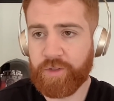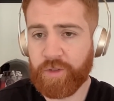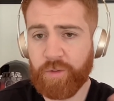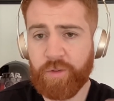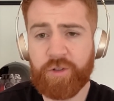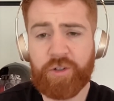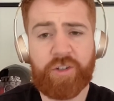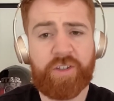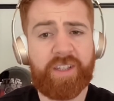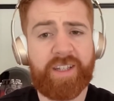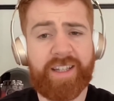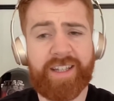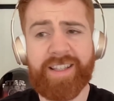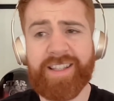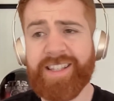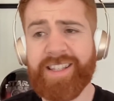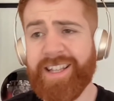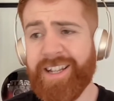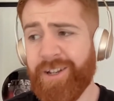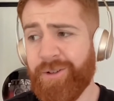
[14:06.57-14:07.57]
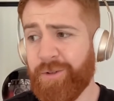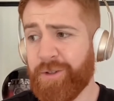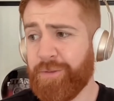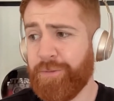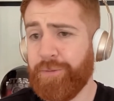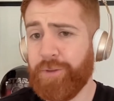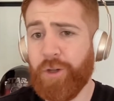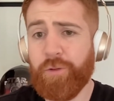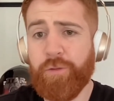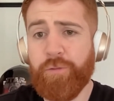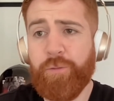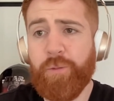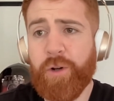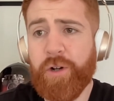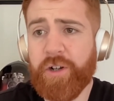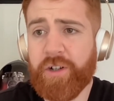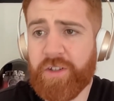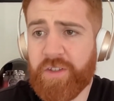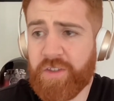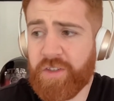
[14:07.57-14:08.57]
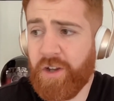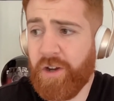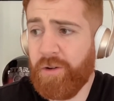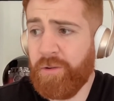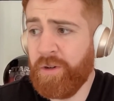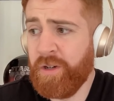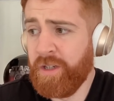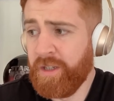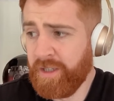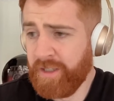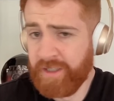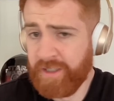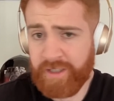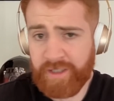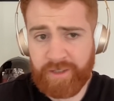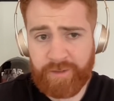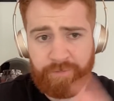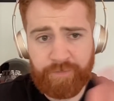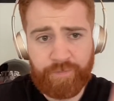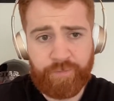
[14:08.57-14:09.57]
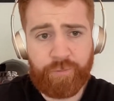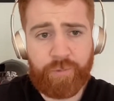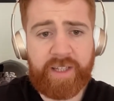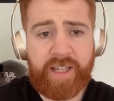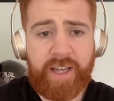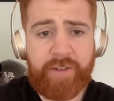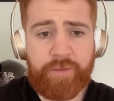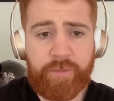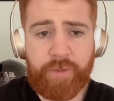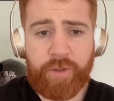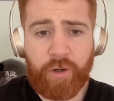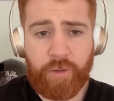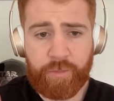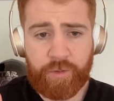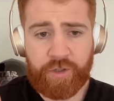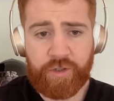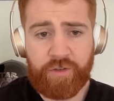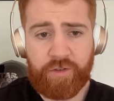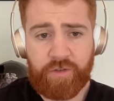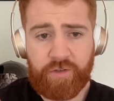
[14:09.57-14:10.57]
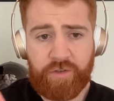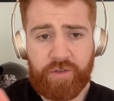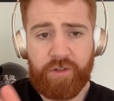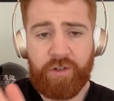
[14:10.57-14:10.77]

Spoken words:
So it was just a continuous flow of work. So we gave them the options.